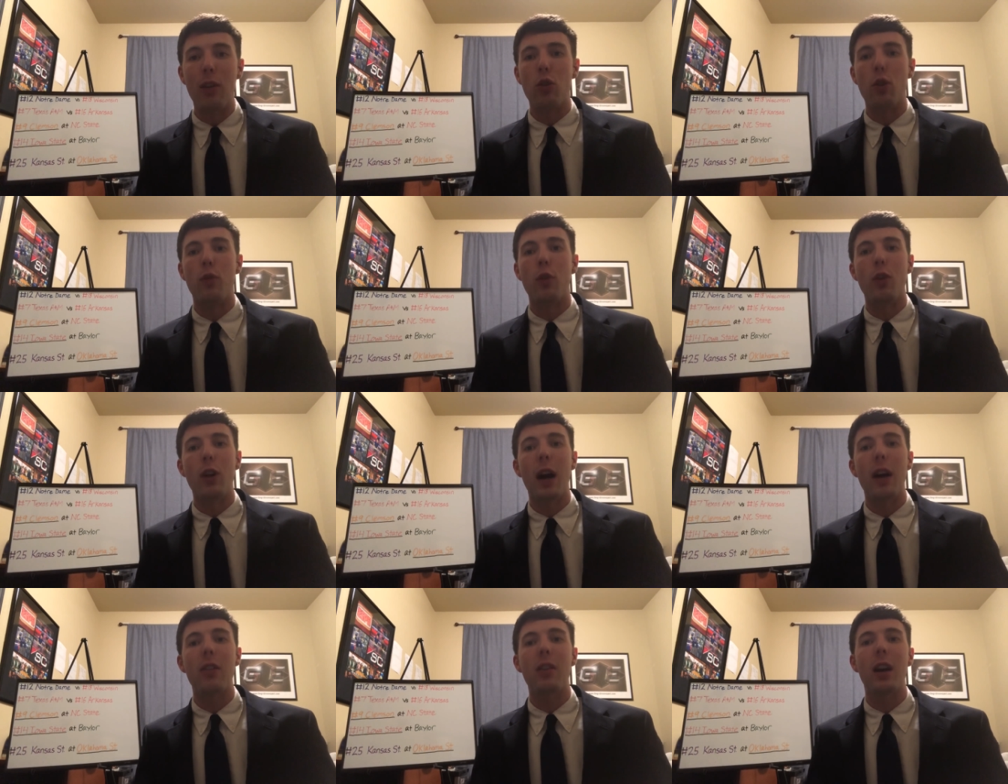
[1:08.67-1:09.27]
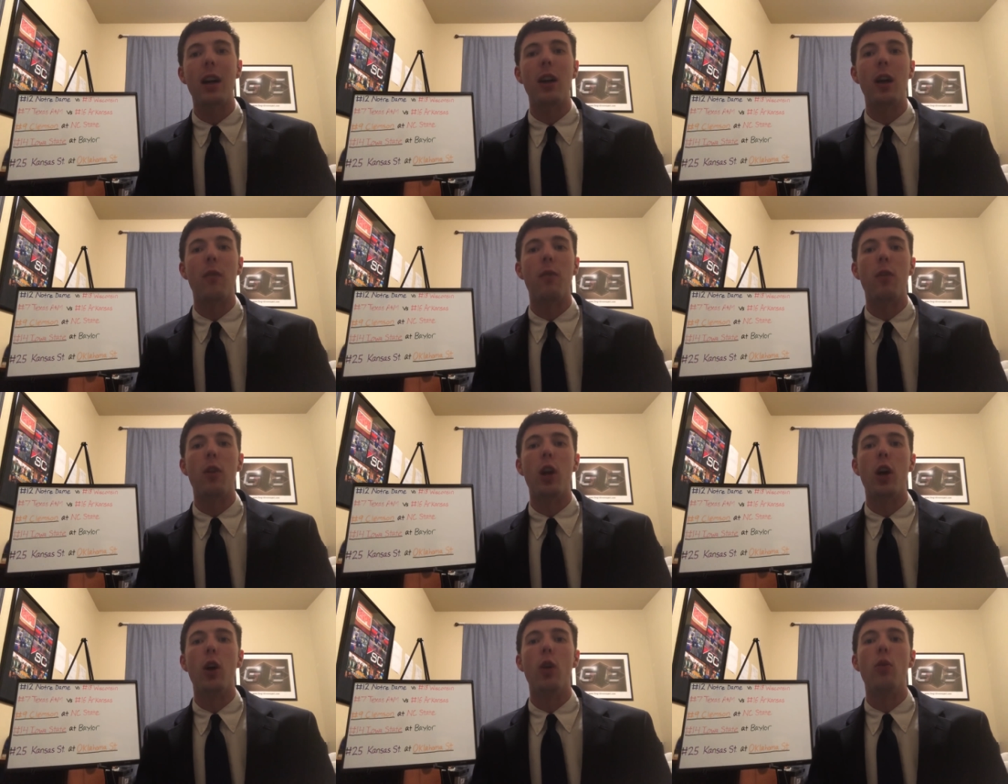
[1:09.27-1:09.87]
So if you're not signed up
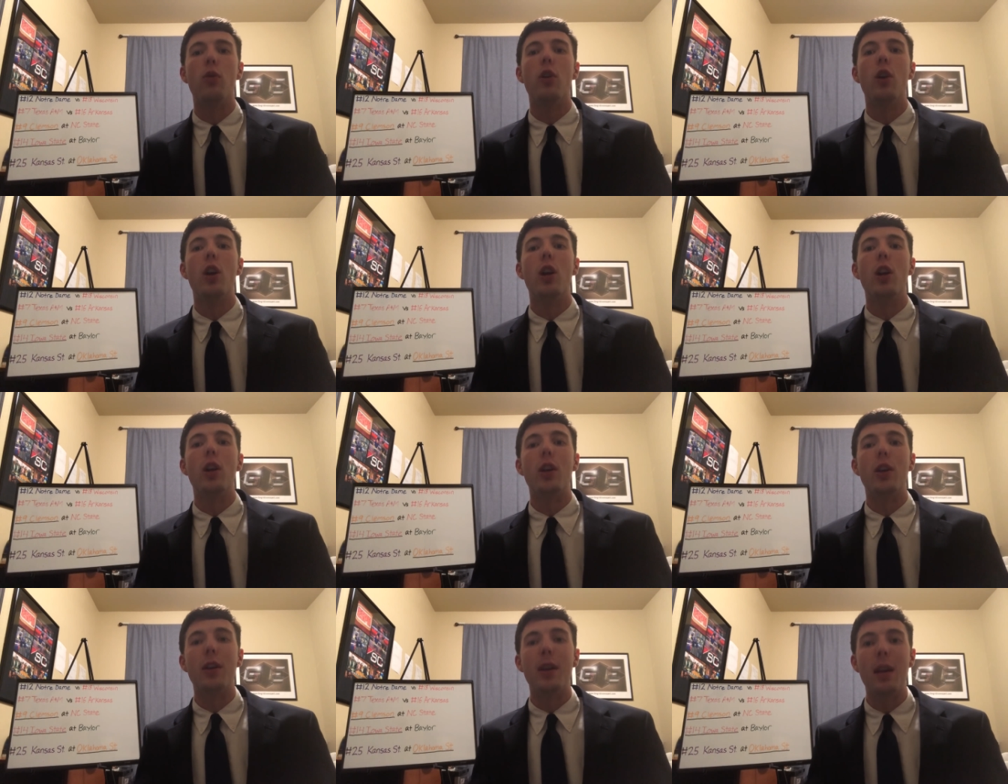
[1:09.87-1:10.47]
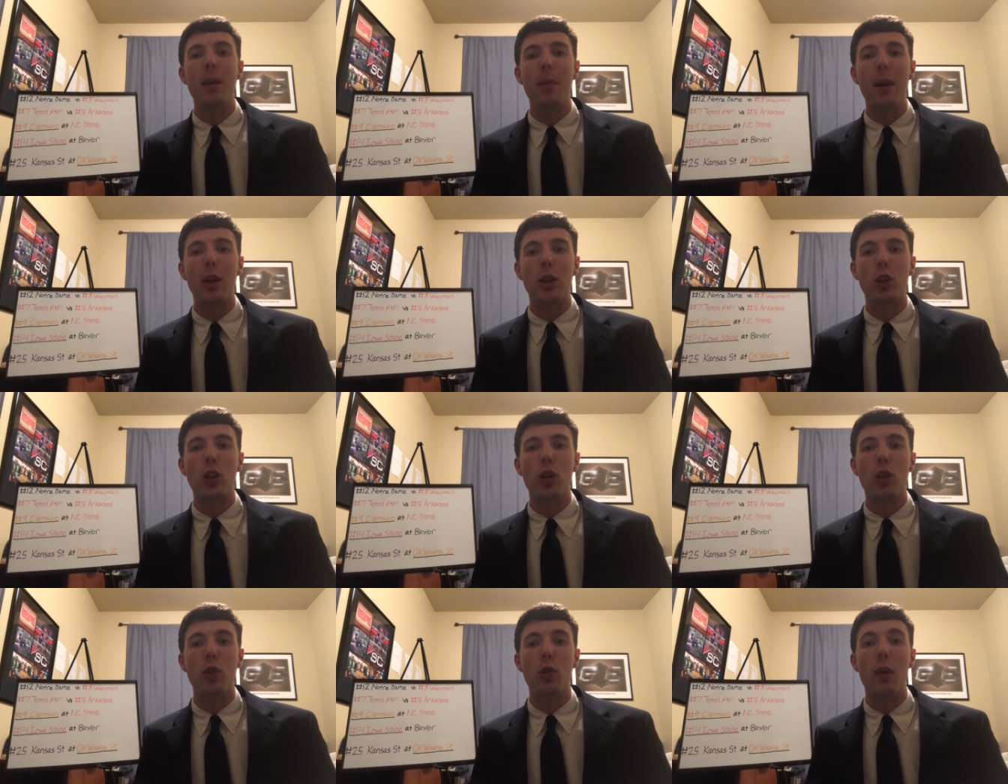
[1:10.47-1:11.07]
for those, you need to make
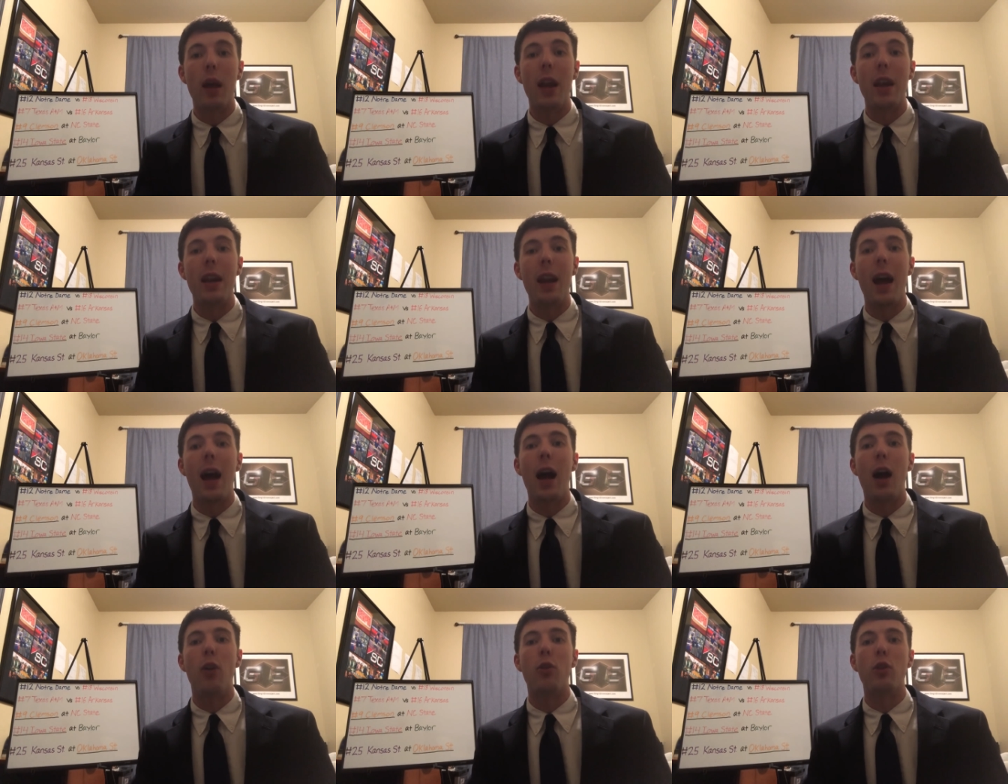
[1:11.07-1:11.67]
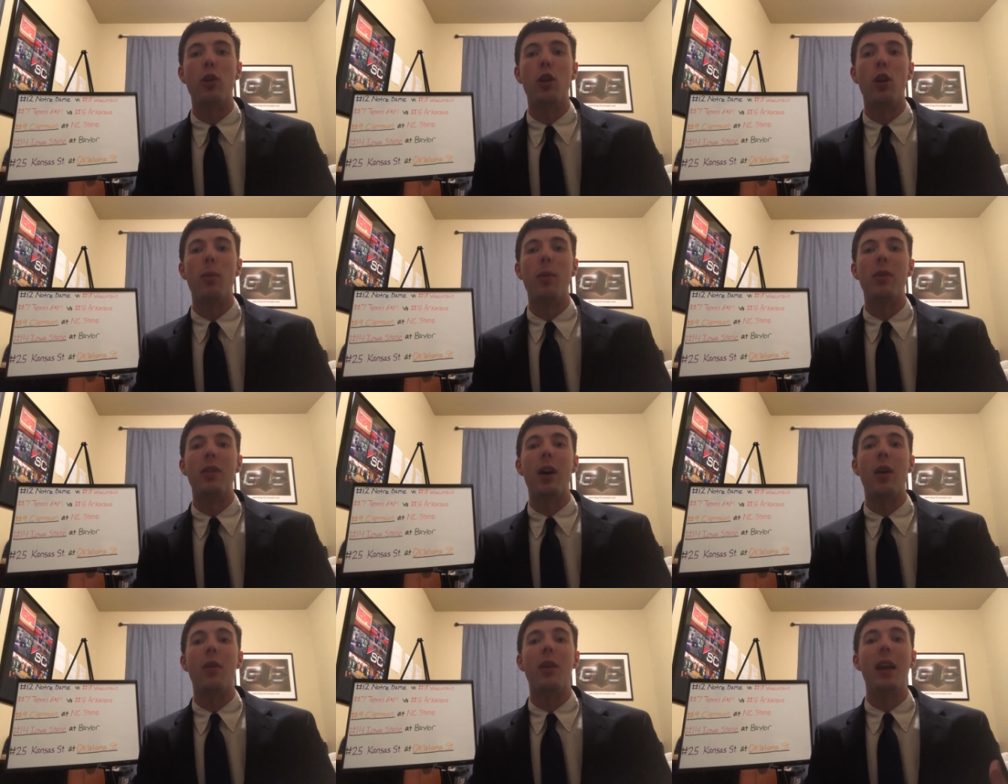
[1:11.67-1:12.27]
sure you do that now so you don't
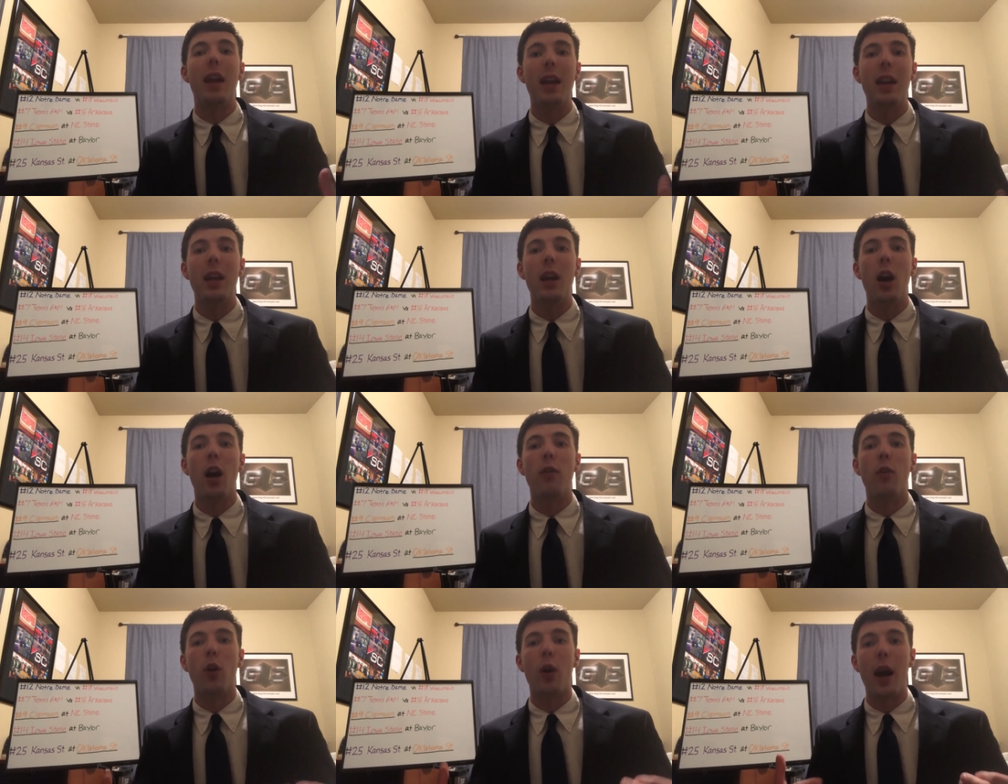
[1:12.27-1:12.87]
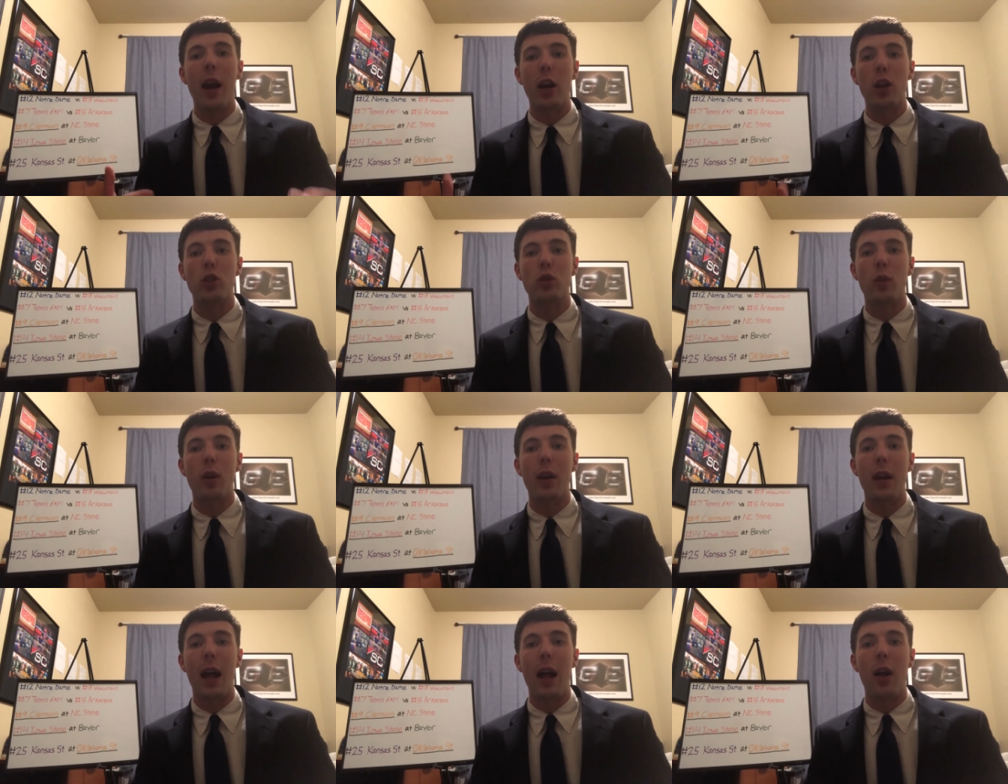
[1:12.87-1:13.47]
miss out on any of our
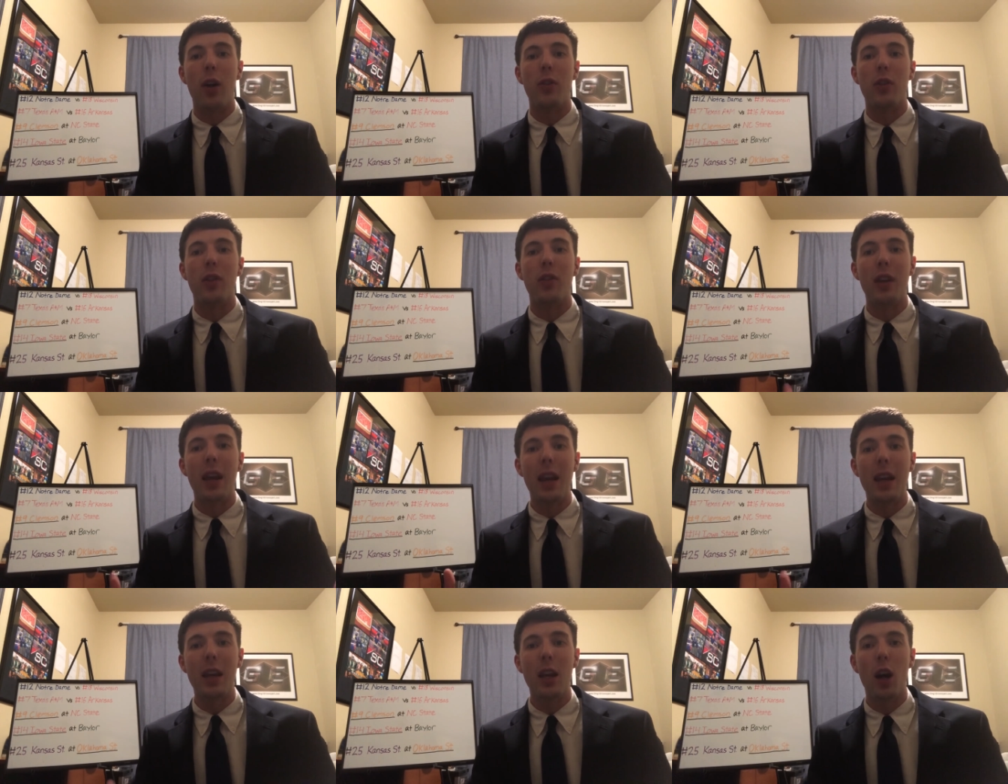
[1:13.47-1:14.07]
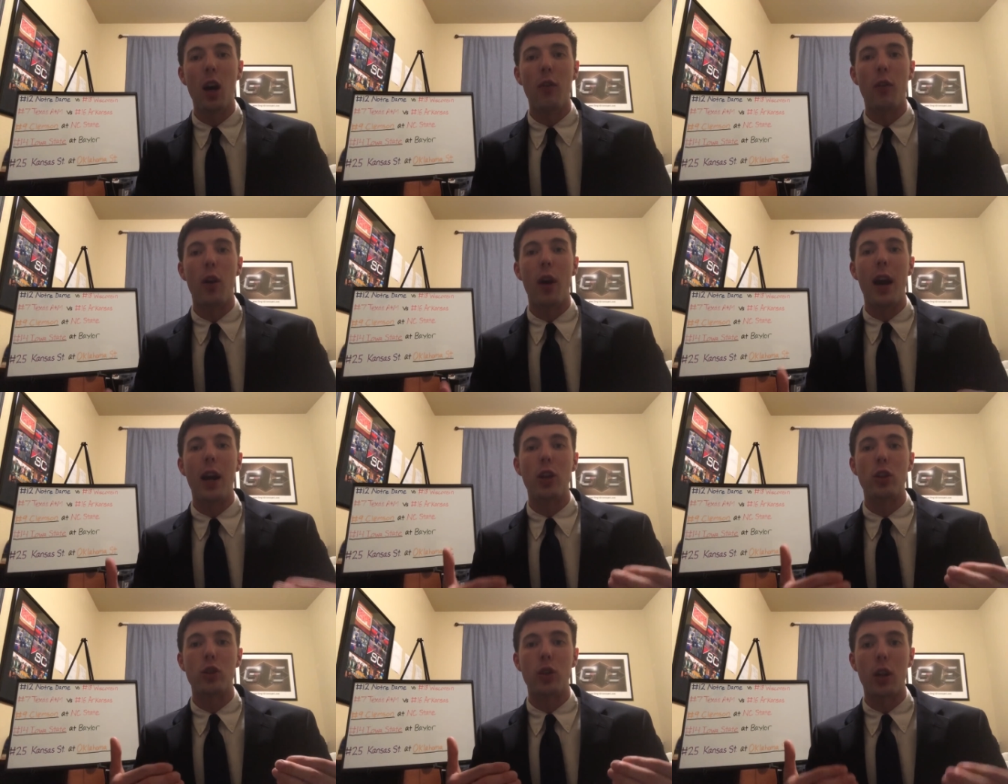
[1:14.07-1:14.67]
extra analysis, any of our
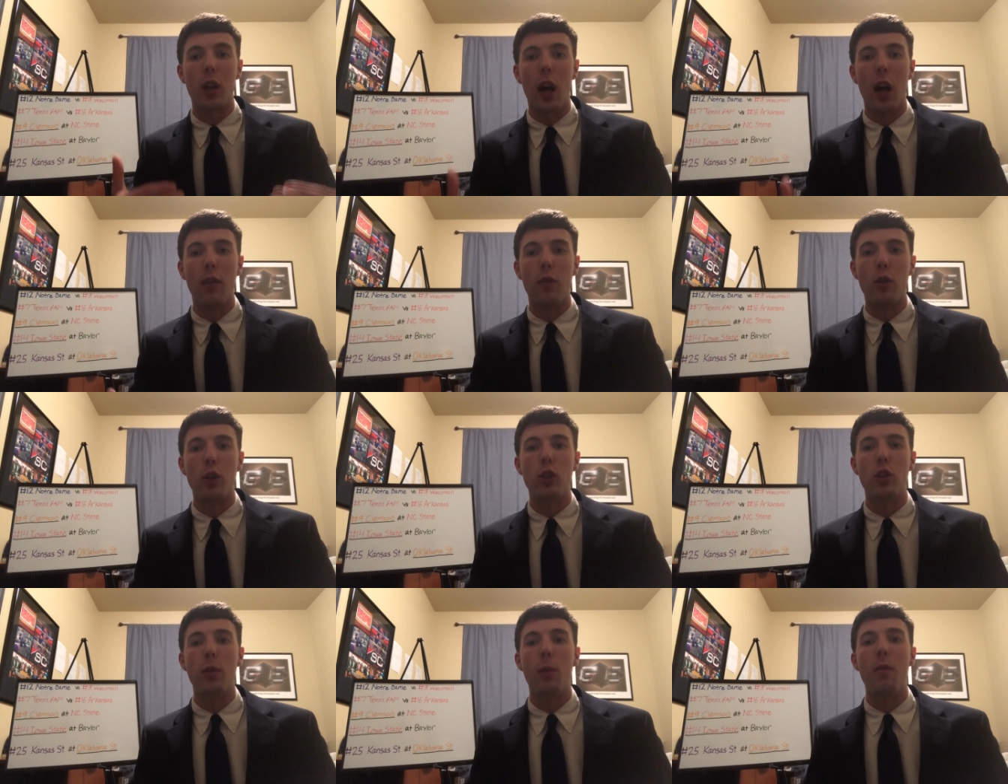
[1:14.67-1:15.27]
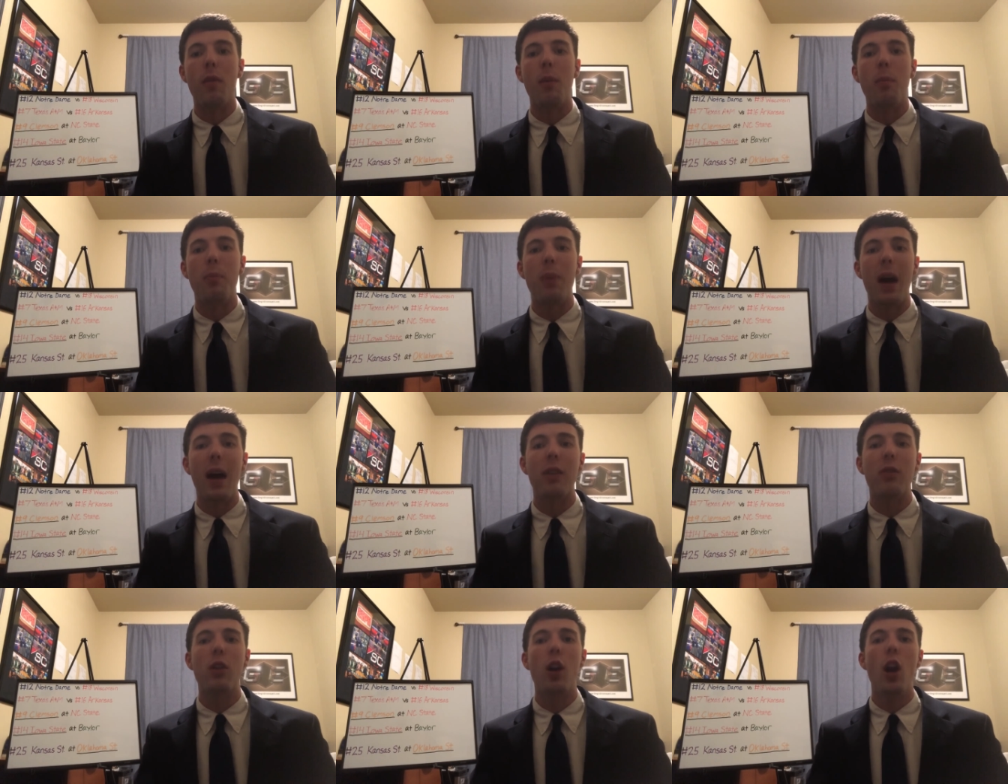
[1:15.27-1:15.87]
extra coverage, some of the
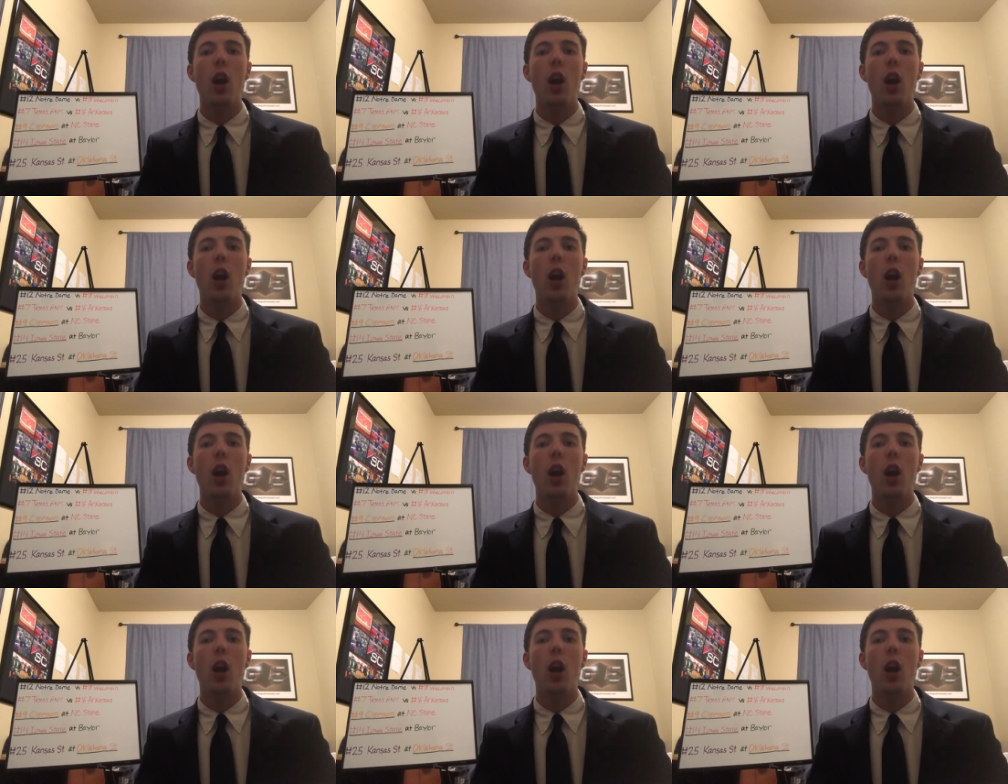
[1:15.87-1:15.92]
best